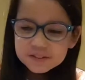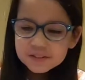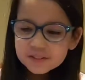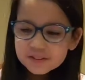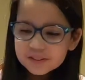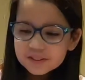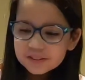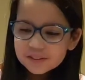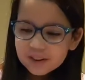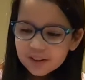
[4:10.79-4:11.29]

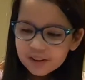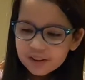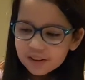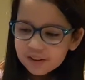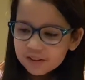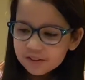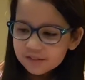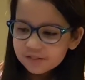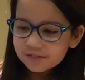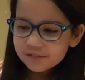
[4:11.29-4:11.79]

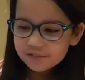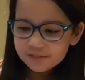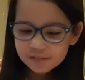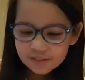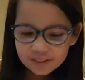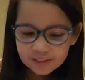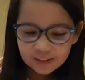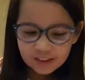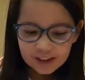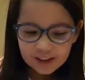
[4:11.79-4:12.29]
So,
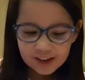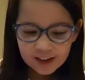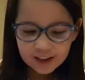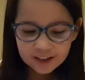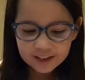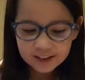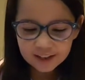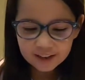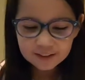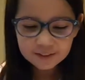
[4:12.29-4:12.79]

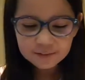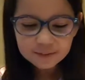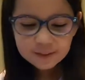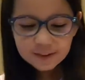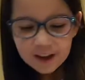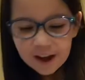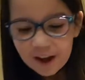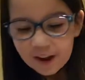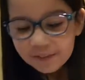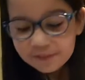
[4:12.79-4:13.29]
I guess
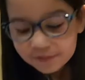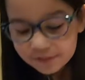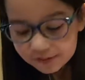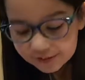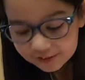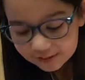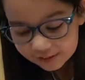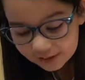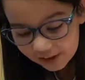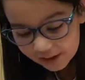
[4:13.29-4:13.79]
we have to
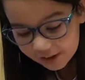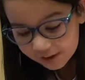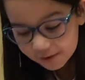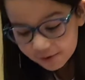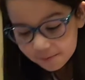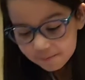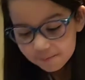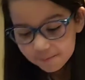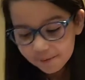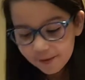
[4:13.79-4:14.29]
say
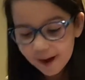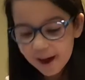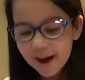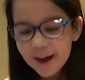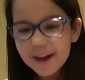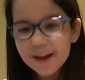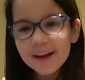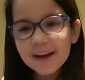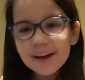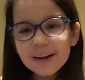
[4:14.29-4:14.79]
goodbye.